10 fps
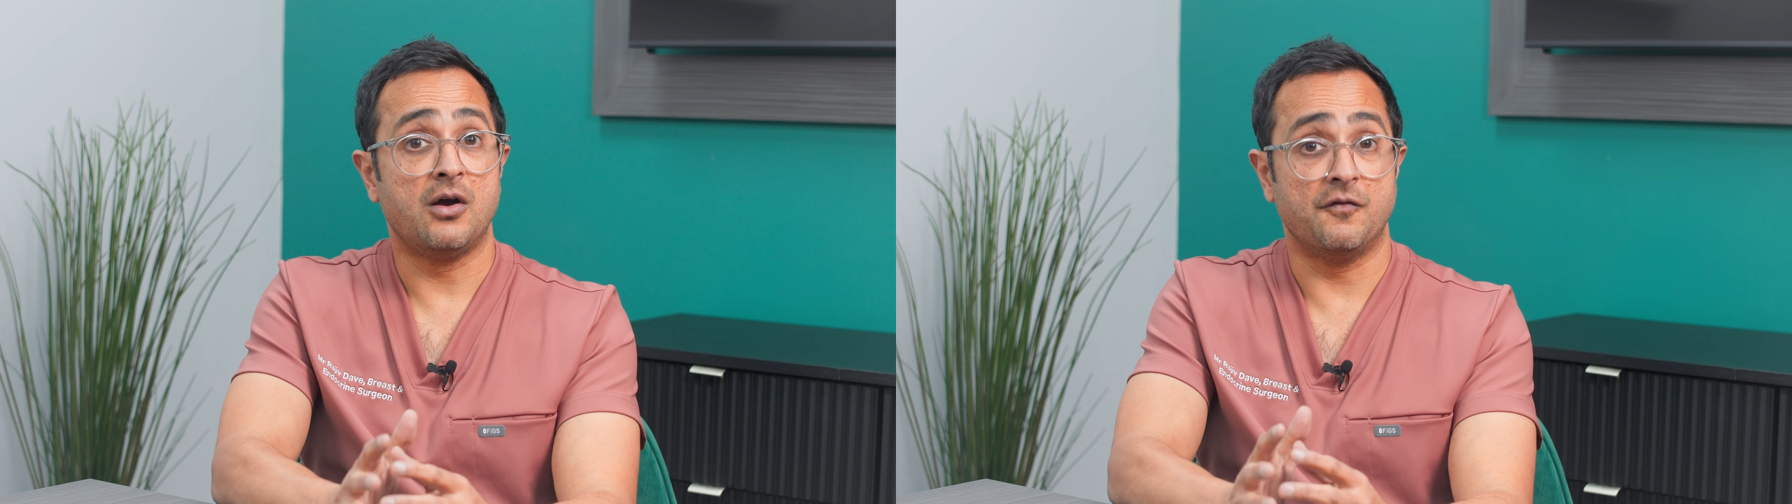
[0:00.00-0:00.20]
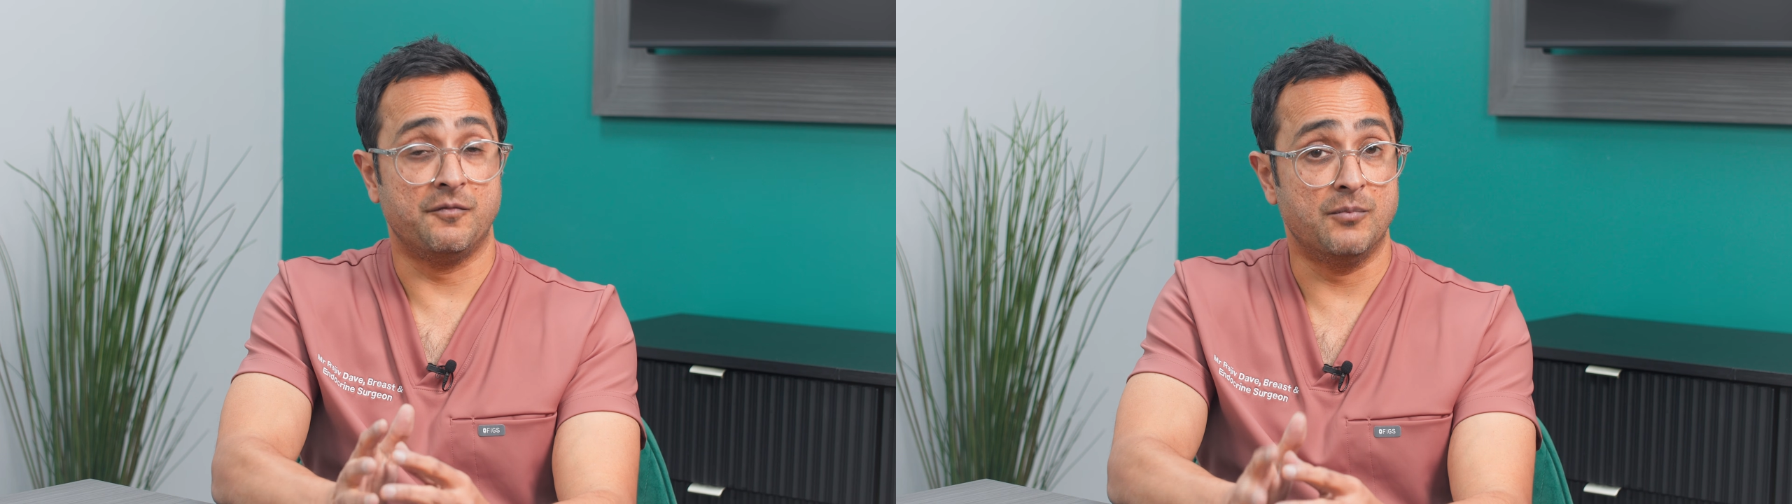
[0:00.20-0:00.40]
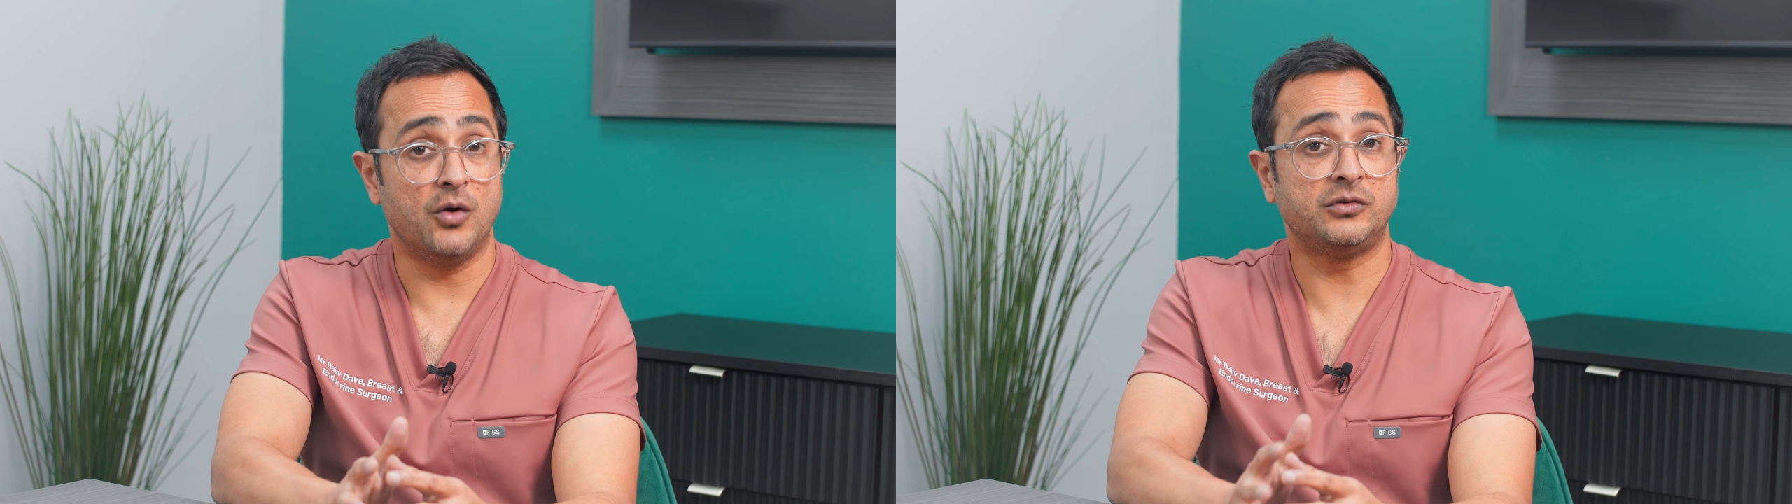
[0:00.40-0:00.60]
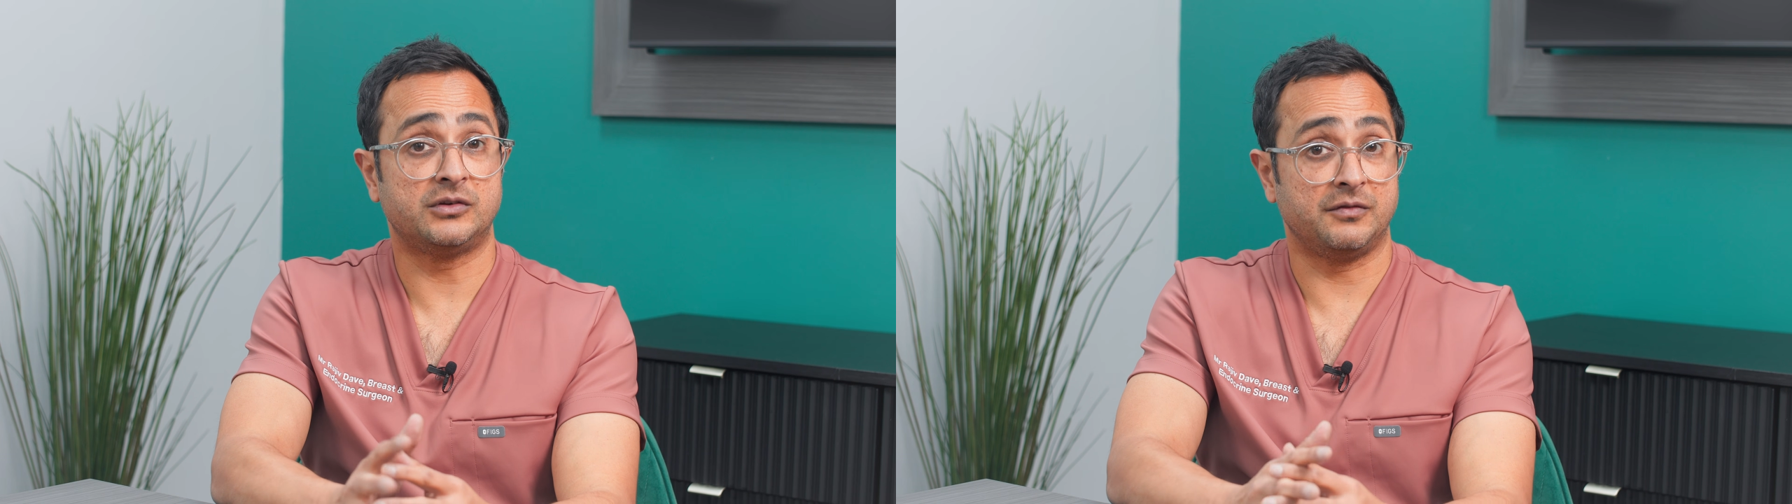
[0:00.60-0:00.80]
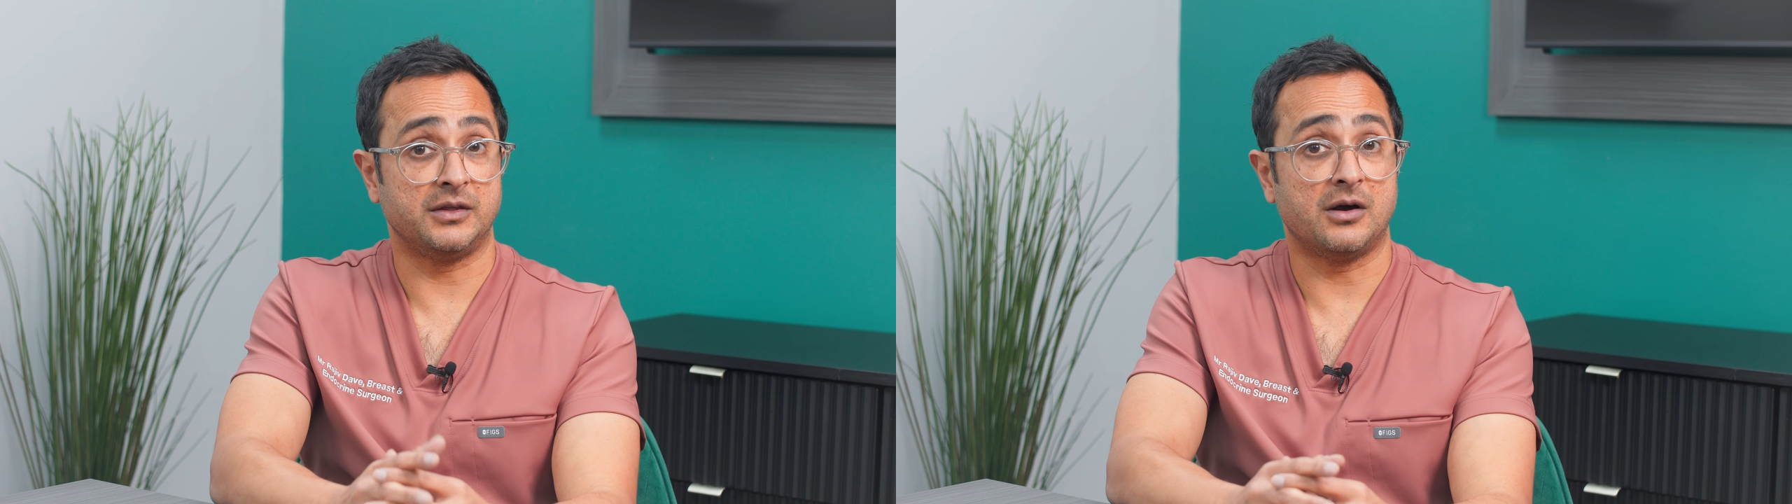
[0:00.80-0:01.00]
of
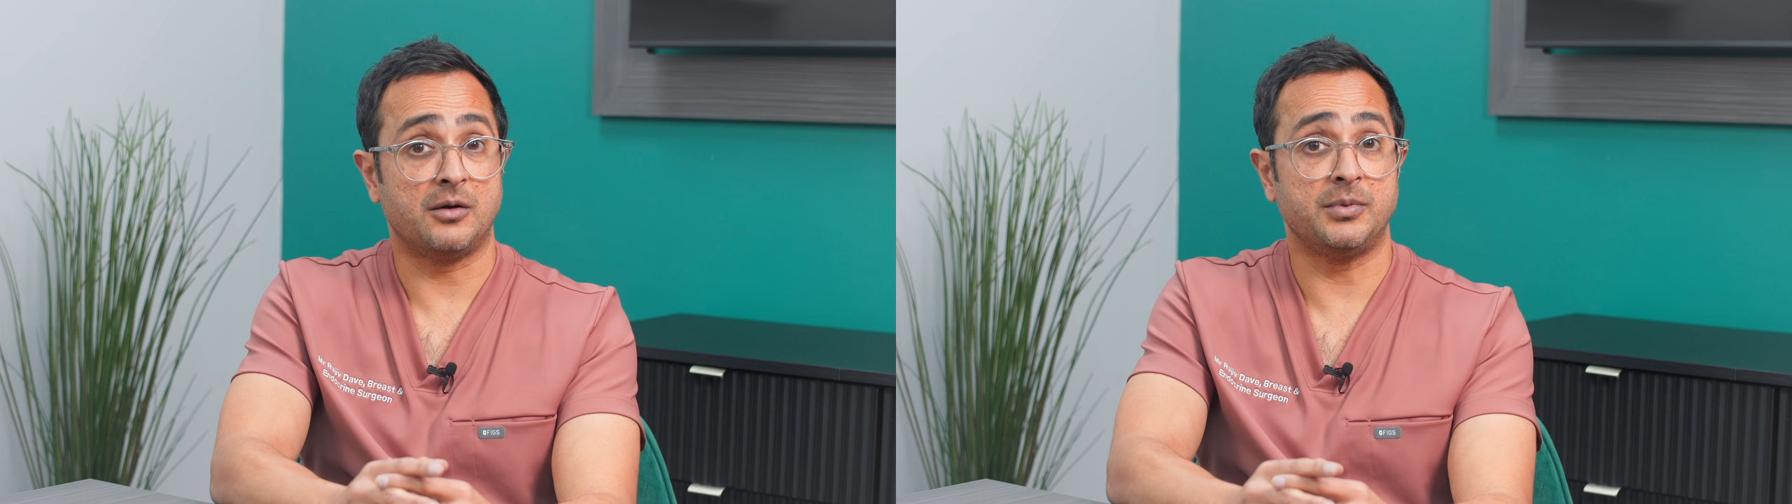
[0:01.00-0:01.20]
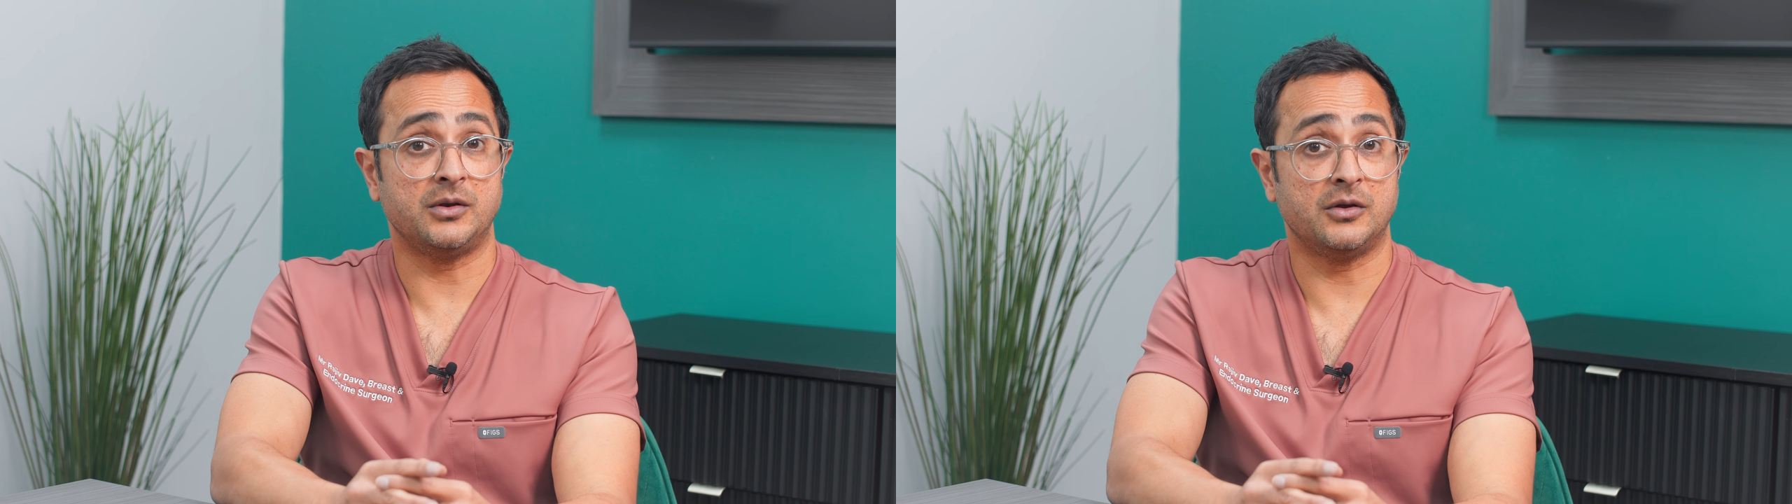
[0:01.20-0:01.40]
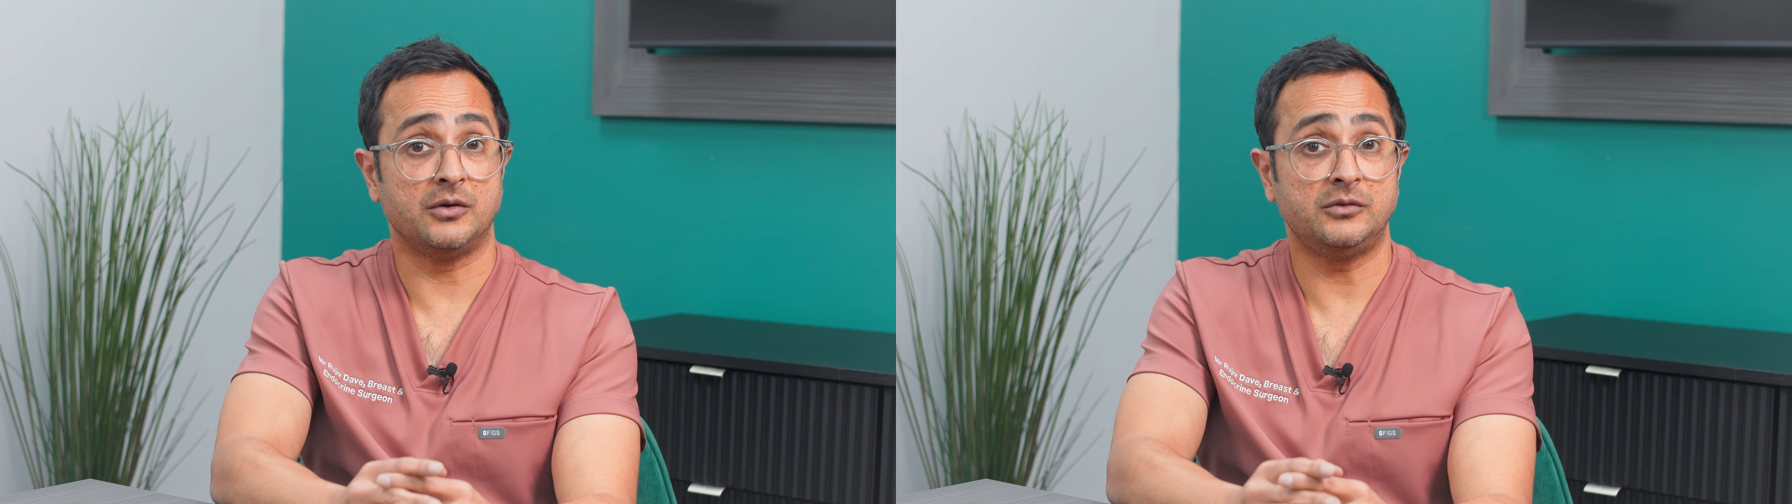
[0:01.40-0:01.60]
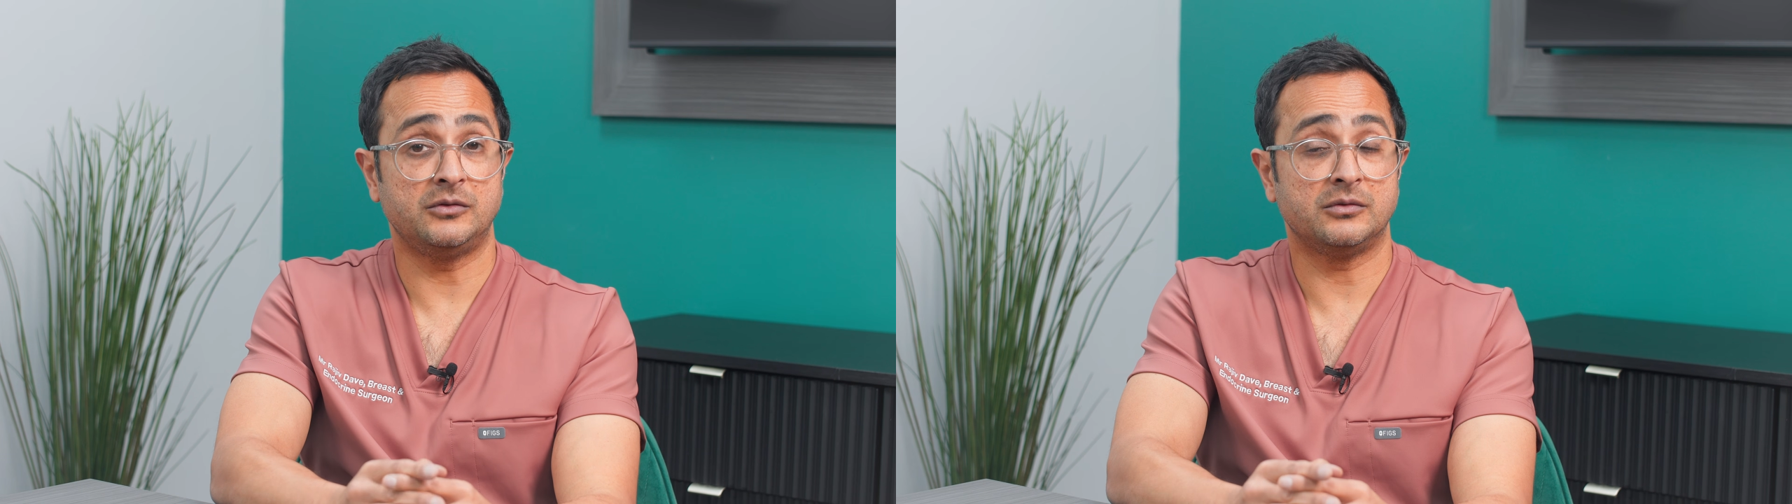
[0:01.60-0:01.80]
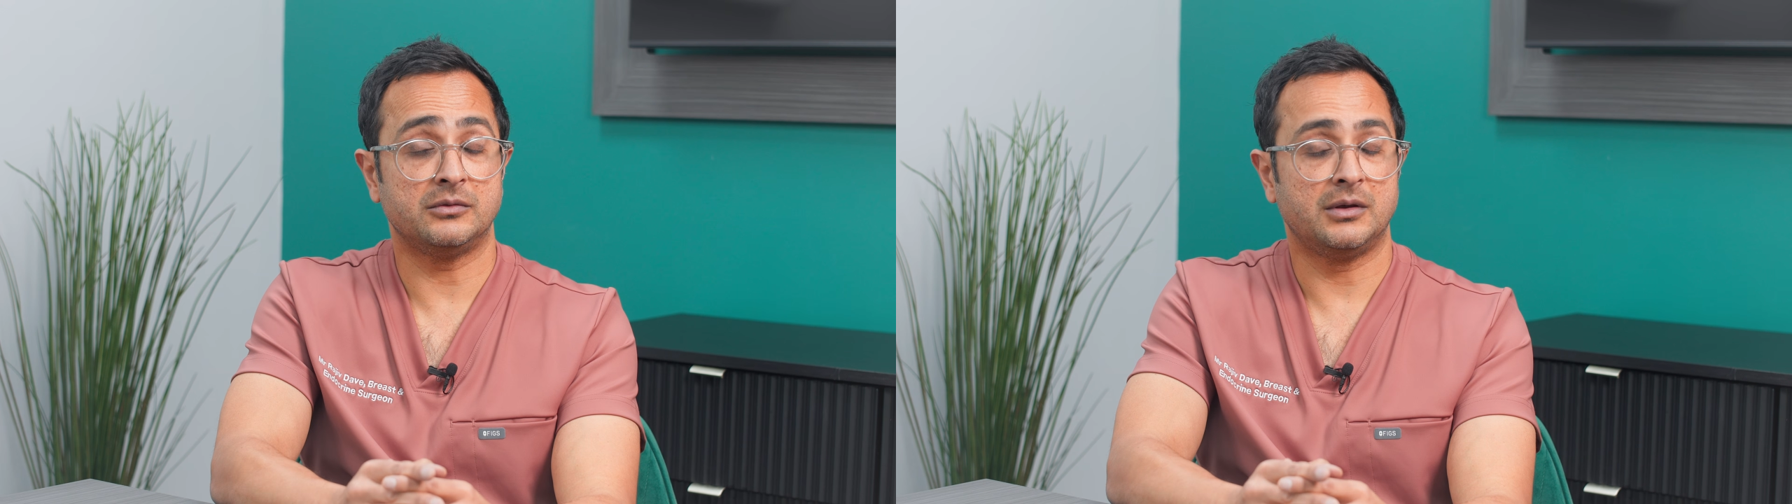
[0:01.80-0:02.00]
most of the armpit nodes